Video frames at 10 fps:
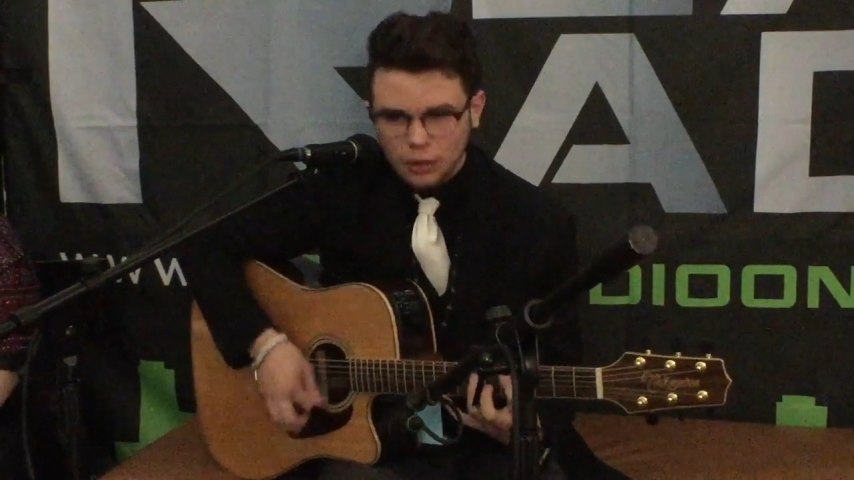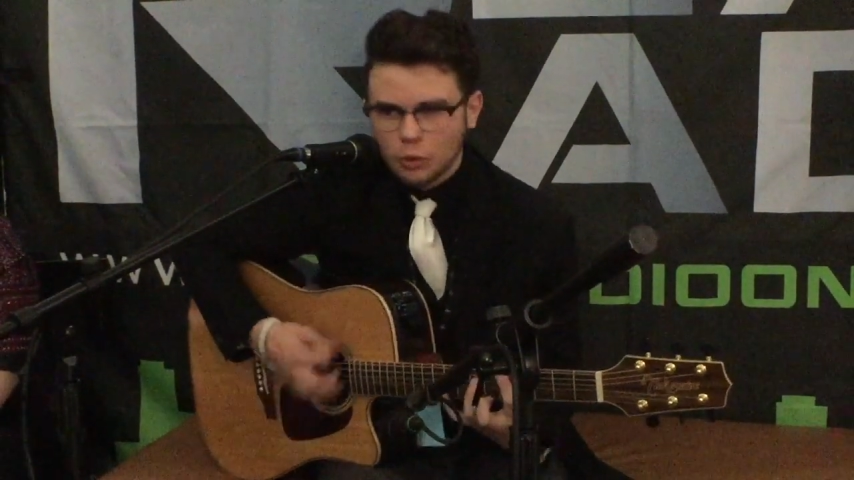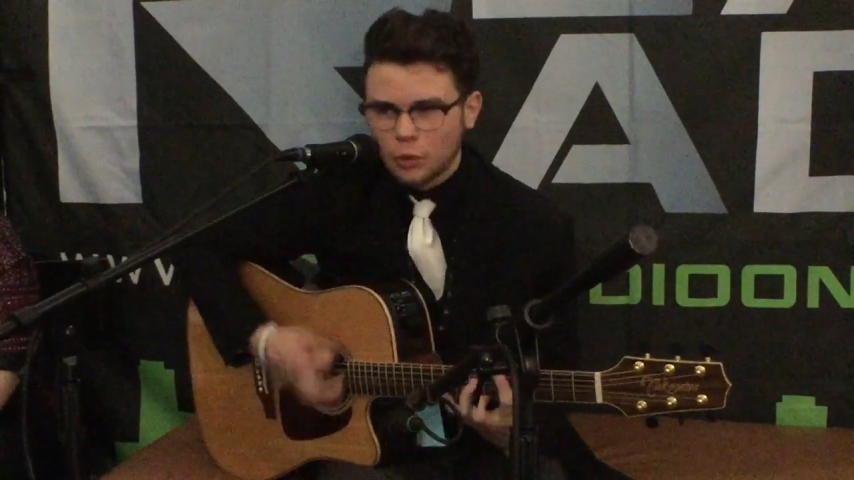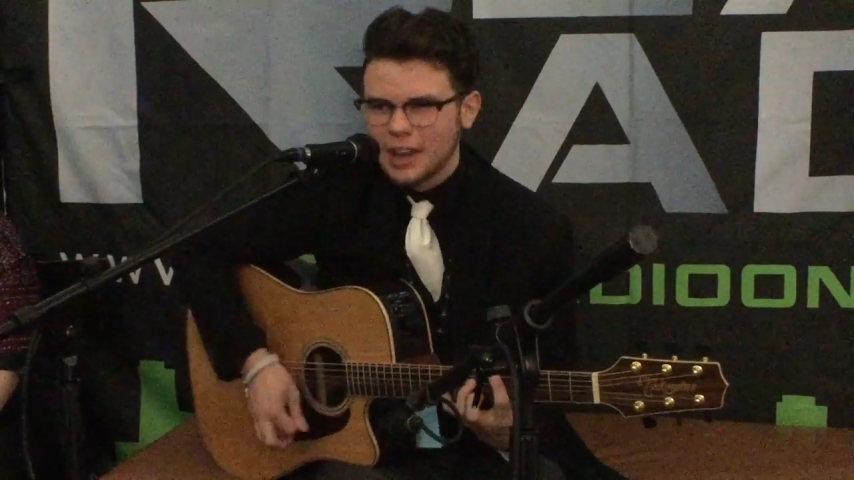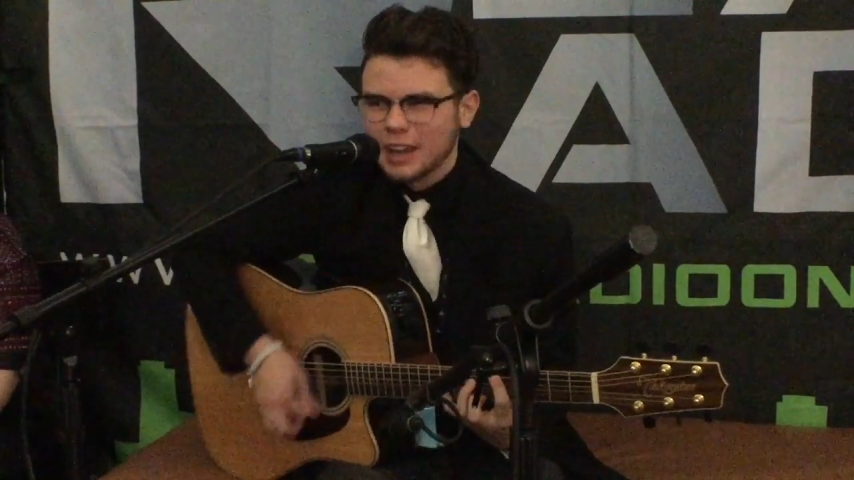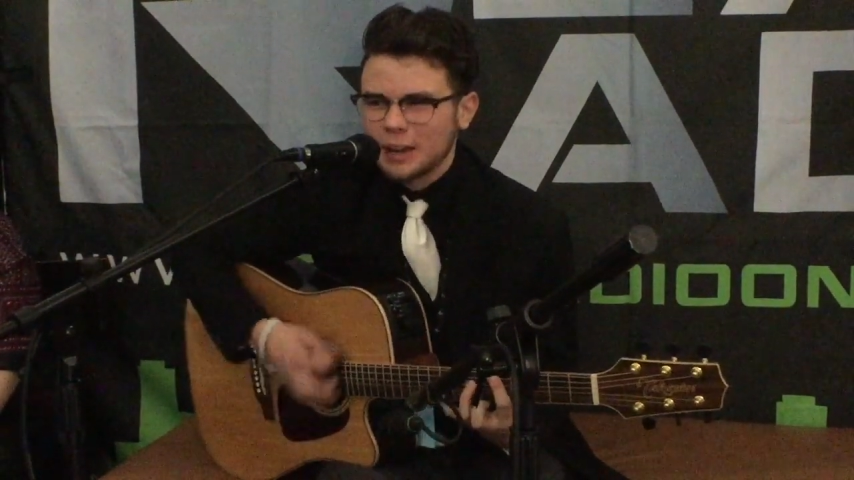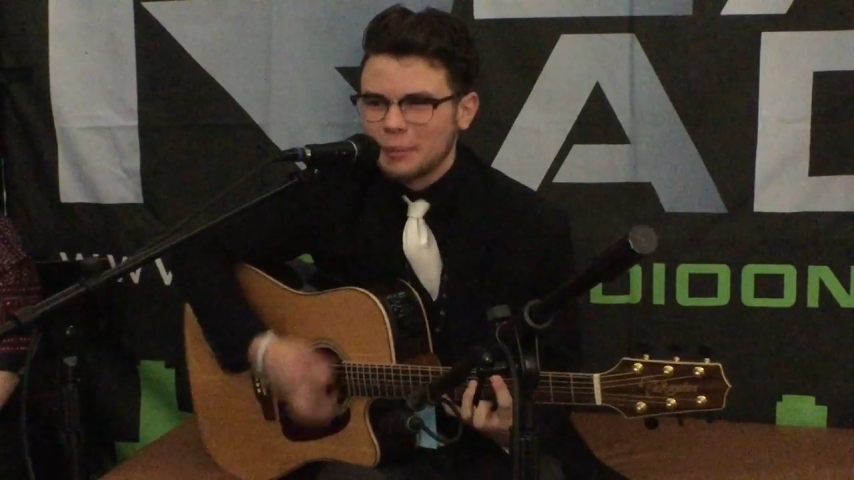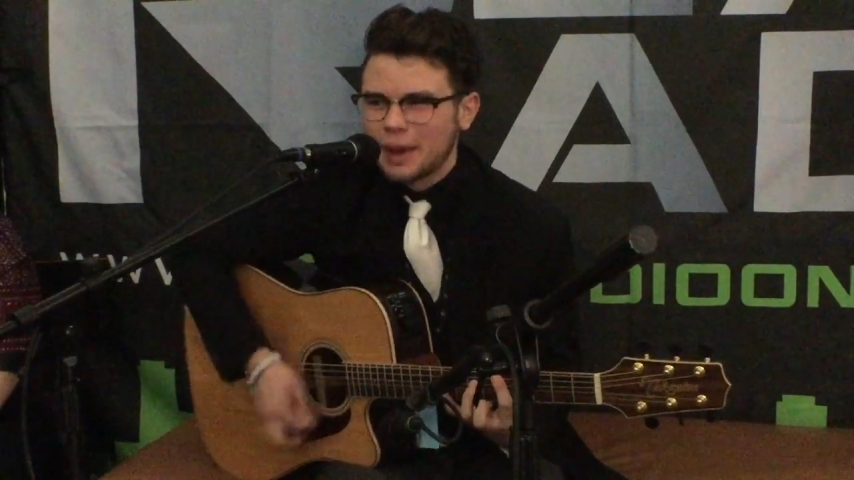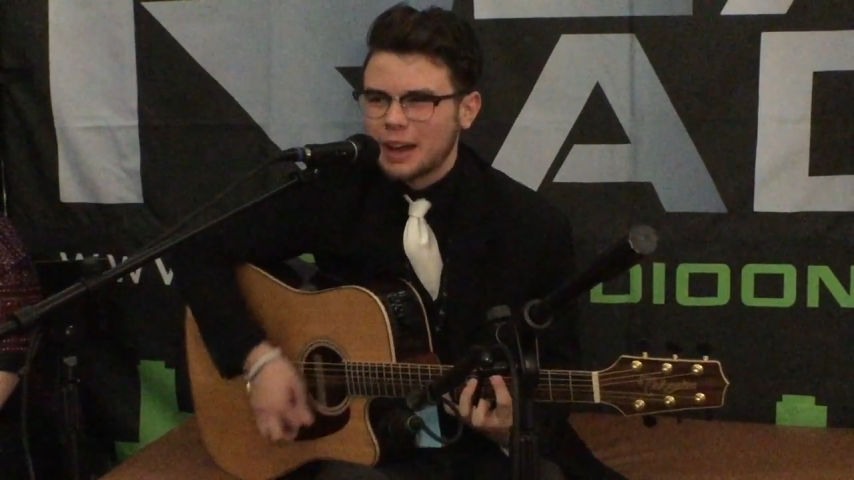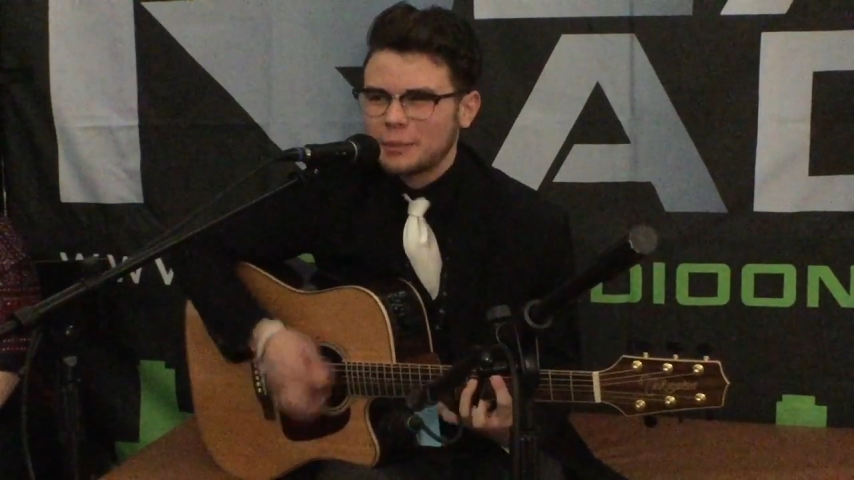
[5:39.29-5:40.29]
Wake up,
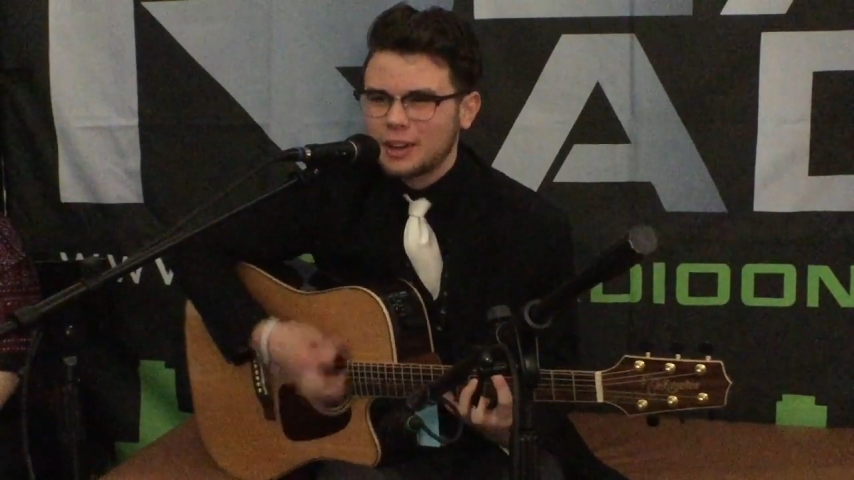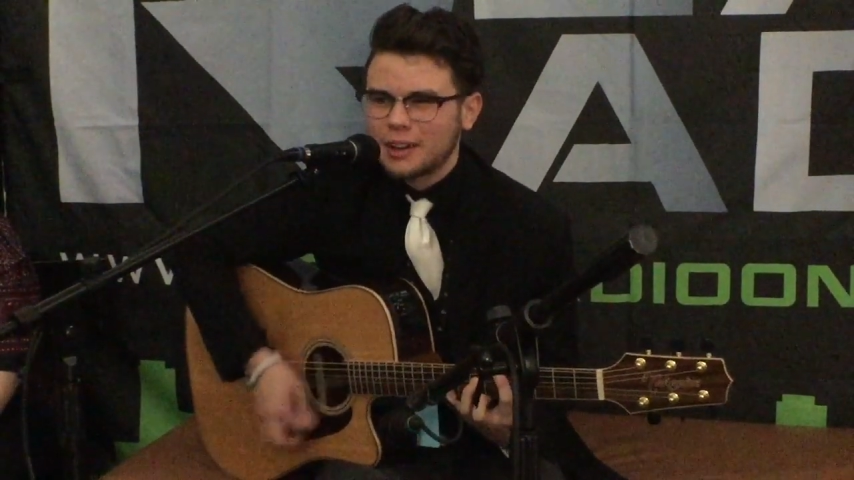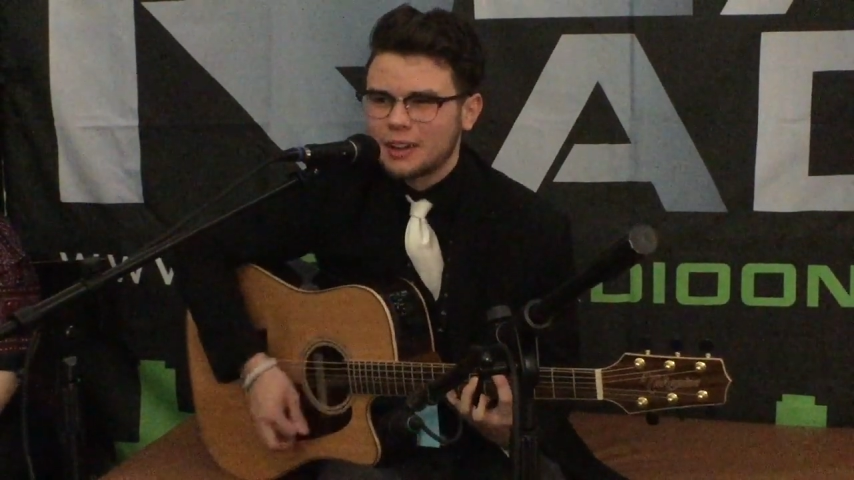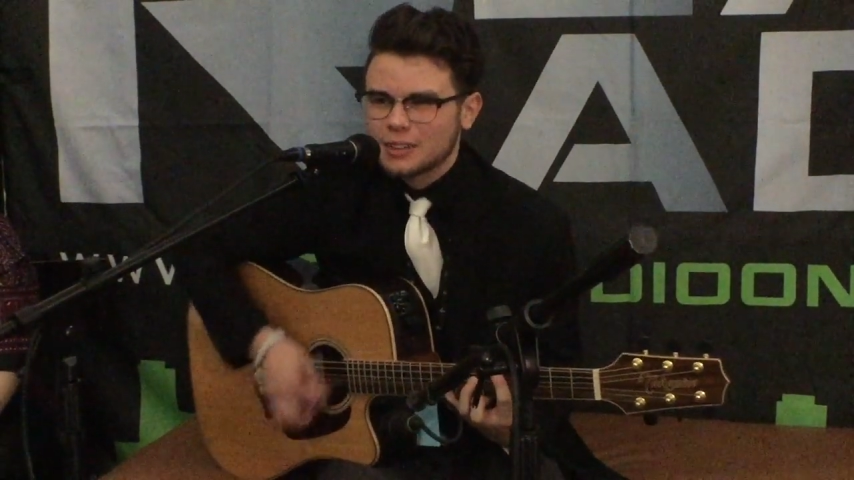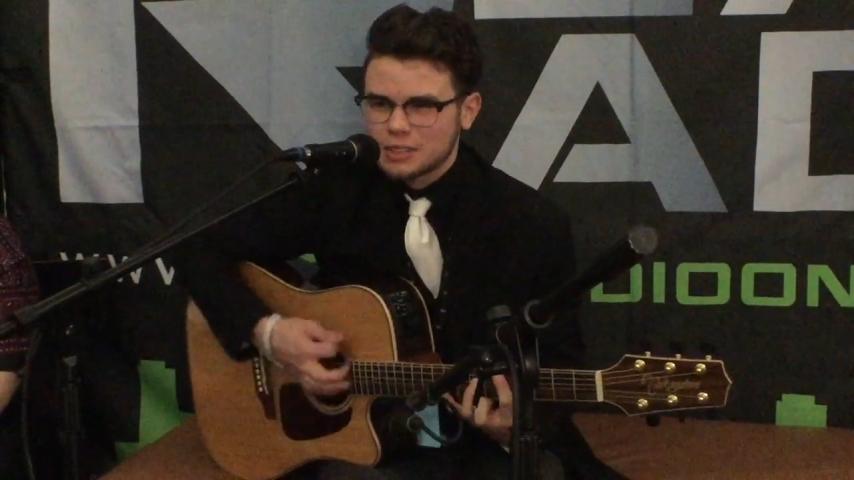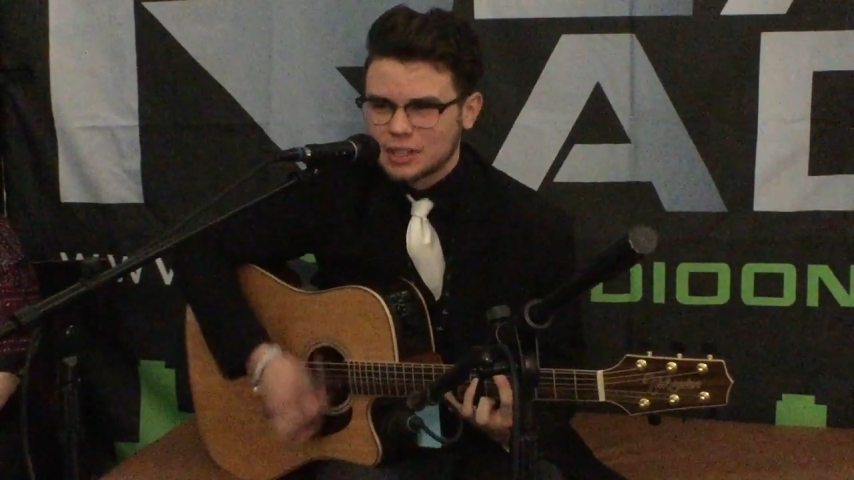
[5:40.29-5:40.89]
mama,